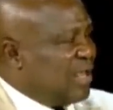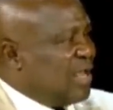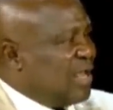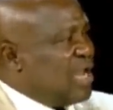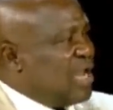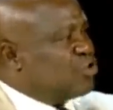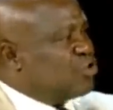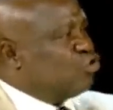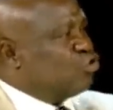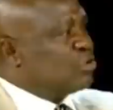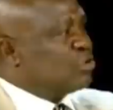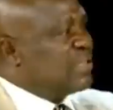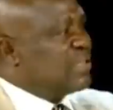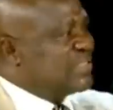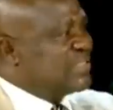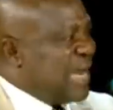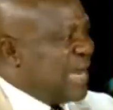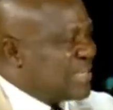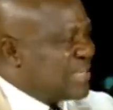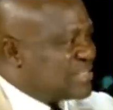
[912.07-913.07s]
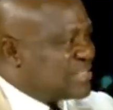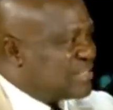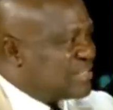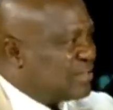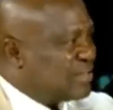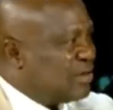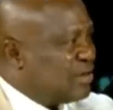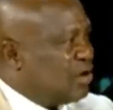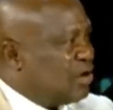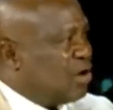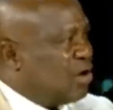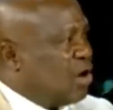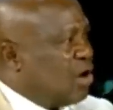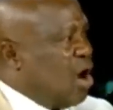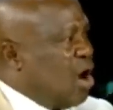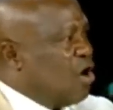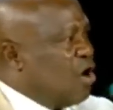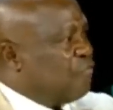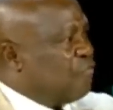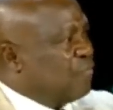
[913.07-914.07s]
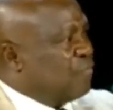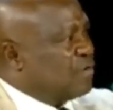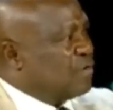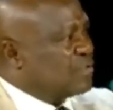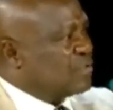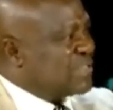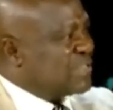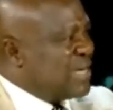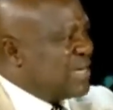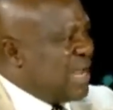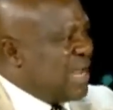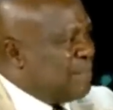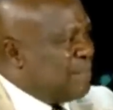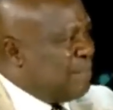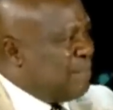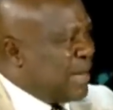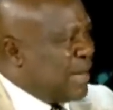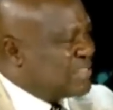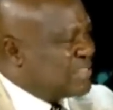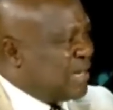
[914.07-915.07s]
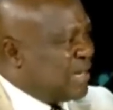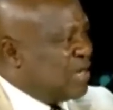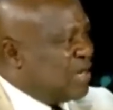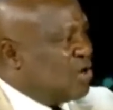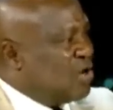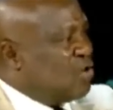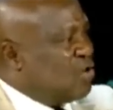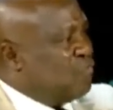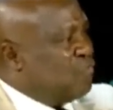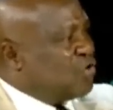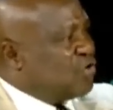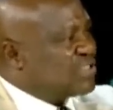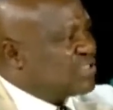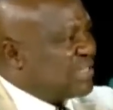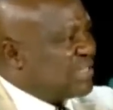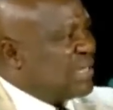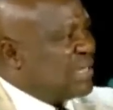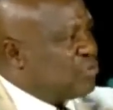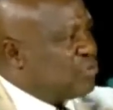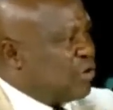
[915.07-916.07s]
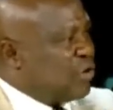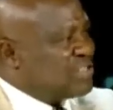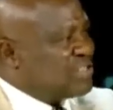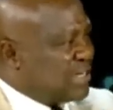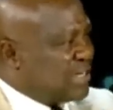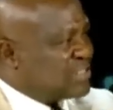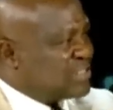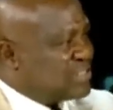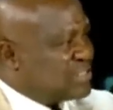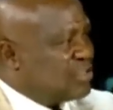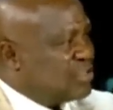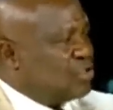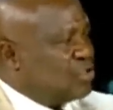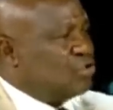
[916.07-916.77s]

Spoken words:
He took the death of Sani Abacha for Sergeant Rogers